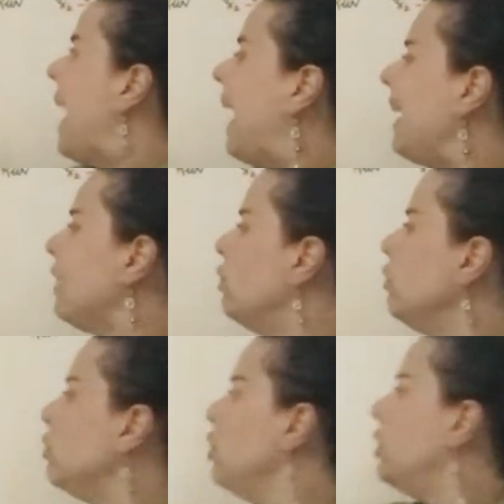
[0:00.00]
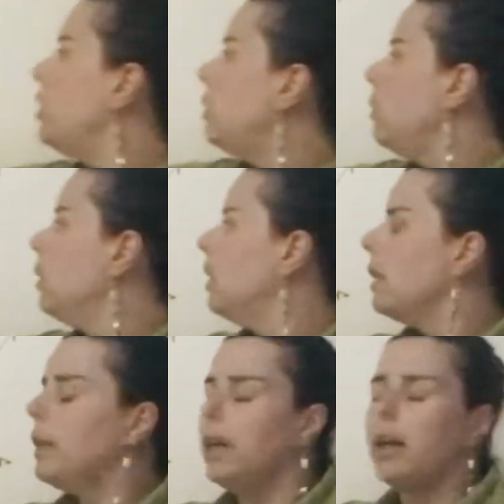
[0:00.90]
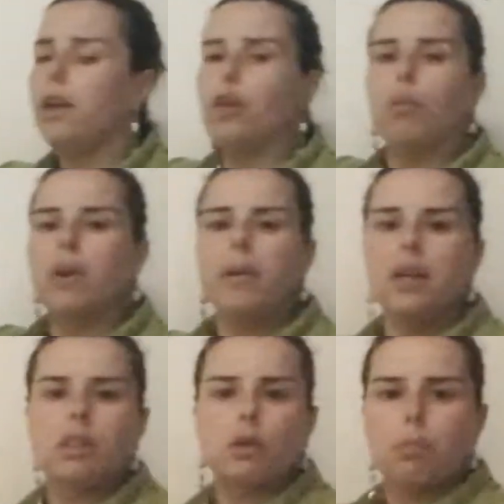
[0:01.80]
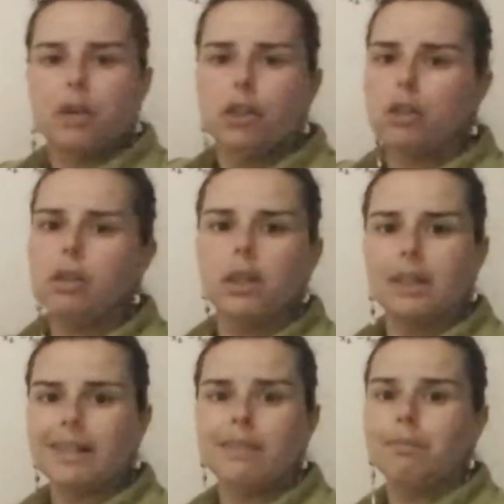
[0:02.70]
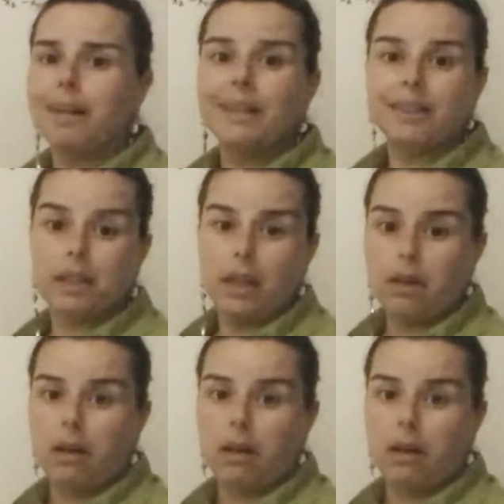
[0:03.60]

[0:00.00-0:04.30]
I don't know the numeric expression, it doesn't matter either.